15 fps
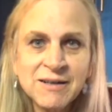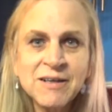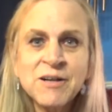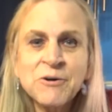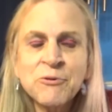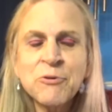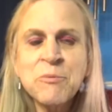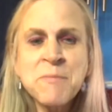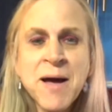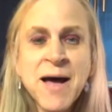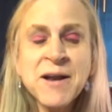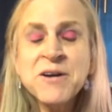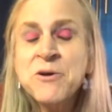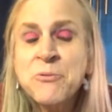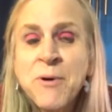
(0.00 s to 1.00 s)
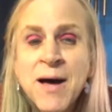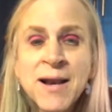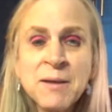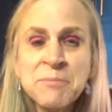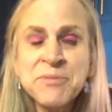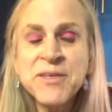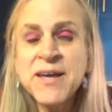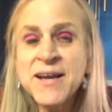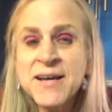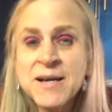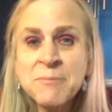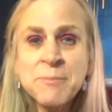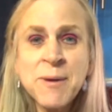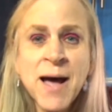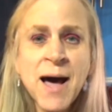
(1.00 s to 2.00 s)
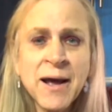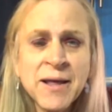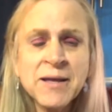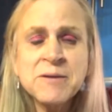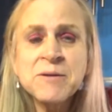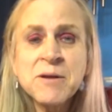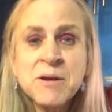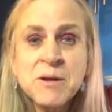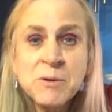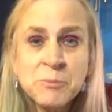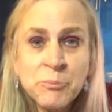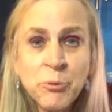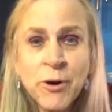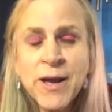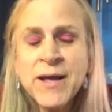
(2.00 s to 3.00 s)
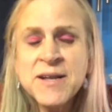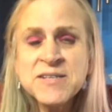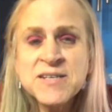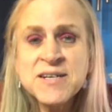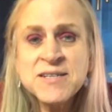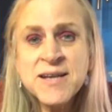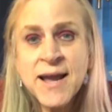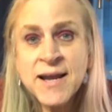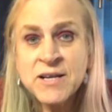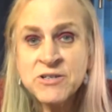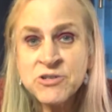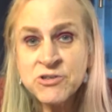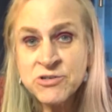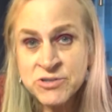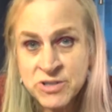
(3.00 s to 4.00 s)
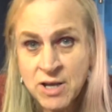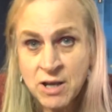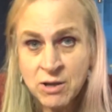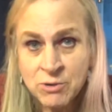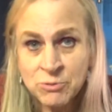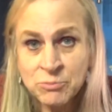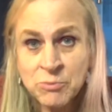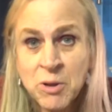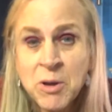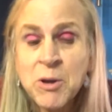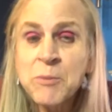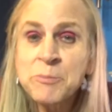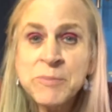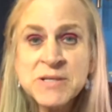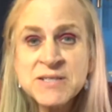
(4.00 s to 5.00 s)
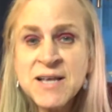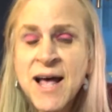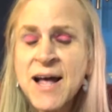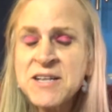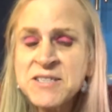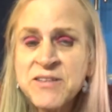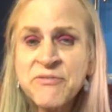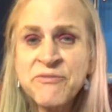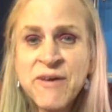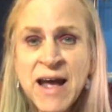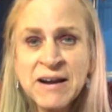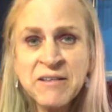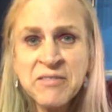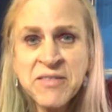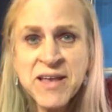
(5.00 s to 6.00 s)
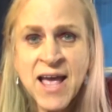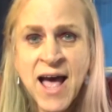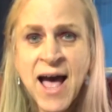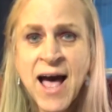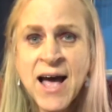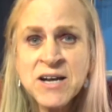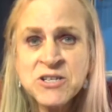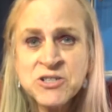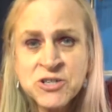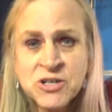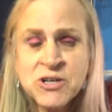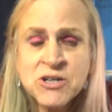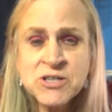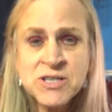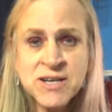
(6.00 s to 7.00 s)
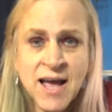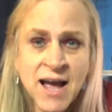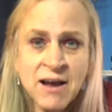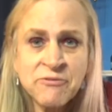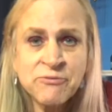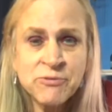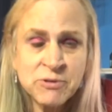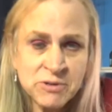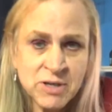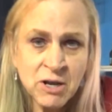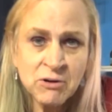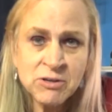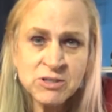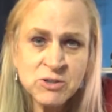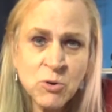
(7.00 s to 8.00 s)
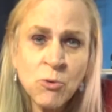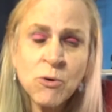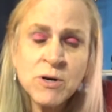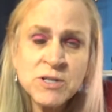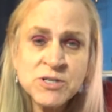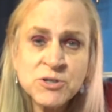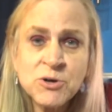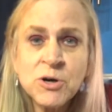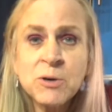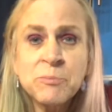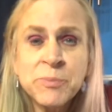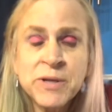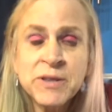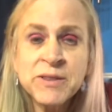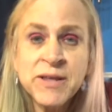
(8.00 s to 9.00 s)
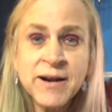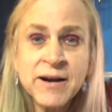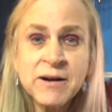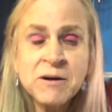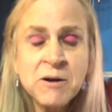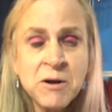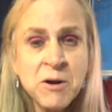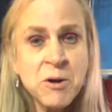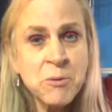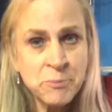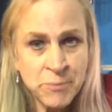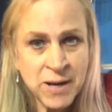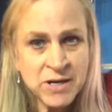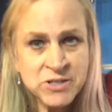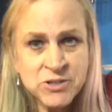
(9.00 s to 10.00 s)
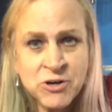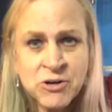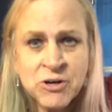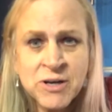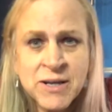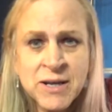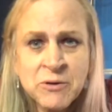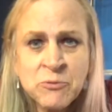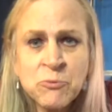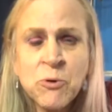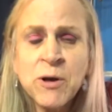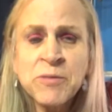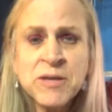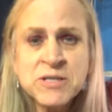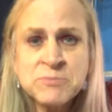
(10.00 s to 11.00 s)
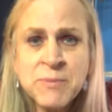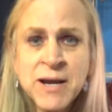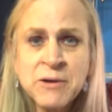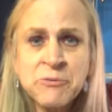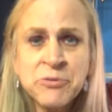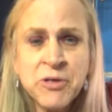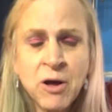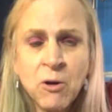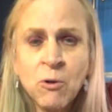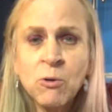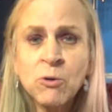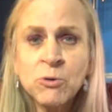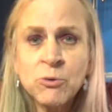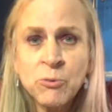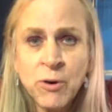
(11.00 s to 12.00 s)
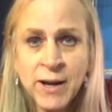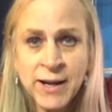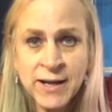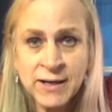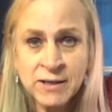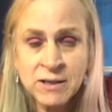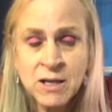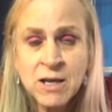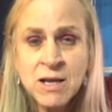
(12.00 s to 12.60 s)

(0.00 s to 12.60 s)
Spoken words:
Little reminder while I'm thinking about it, bread is a danger zone. Besides the fact that they hide sugars and high fructose corn syrup in there, make sure you're getting one that's made with whole grain.